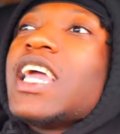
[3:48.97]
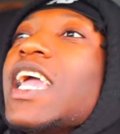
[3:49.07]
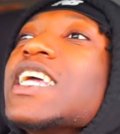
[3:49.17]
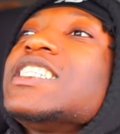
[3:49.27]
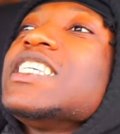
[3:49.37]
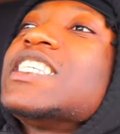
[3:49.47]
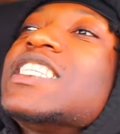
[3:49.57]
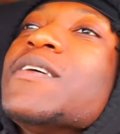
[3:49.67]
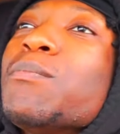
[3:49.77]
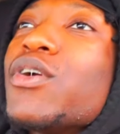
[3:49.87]
It's
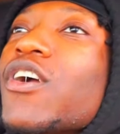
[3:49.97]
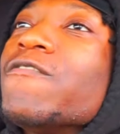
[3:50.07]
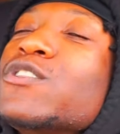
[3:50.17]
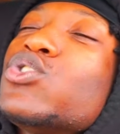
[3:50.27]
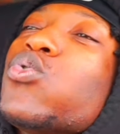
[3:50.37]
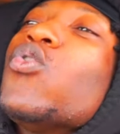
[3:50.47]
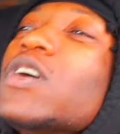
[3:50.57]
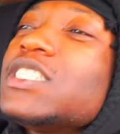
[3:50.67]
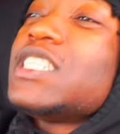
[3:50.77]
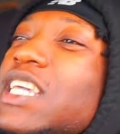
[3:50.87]
December of
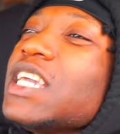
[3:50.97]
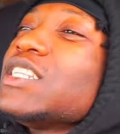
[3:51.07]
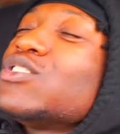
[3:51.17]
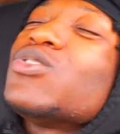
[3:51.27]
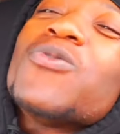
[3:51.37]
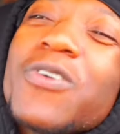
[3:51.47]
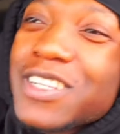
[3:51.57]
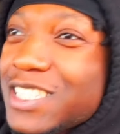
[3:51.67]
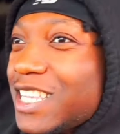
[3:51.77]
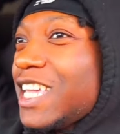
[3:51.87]

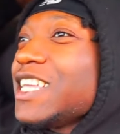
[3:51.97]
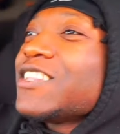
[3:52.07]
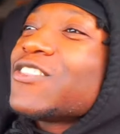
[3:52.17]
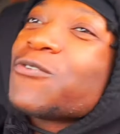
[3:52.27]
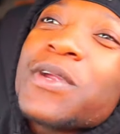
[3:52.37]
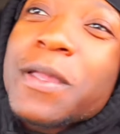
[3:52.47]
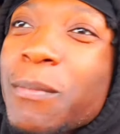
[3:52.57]
2023,